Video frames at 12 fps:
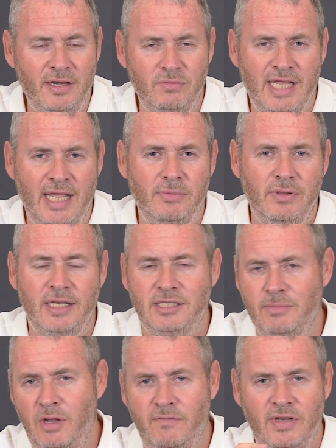and was able then to
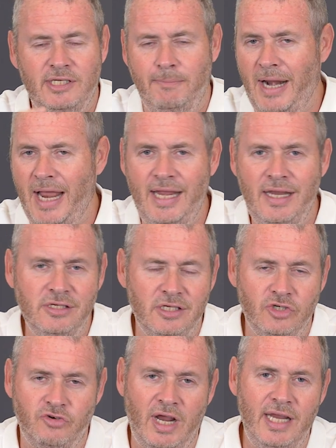move into planes
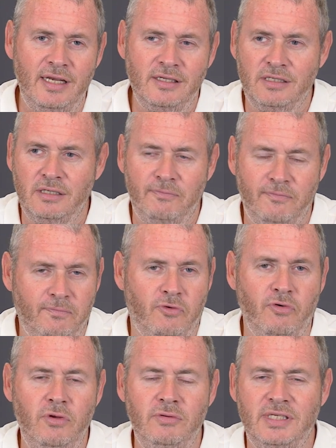and trains and
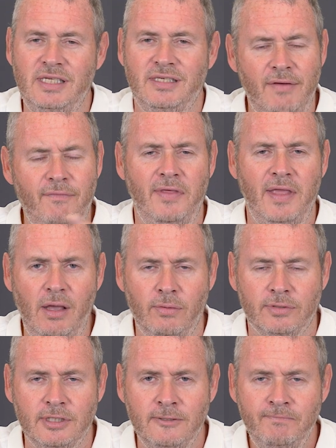cruises and everything
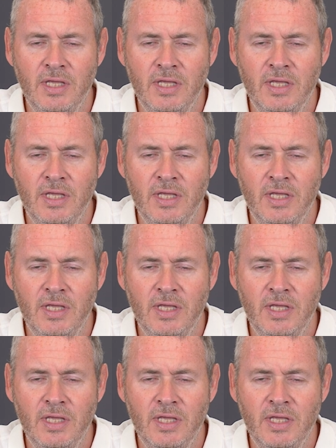else.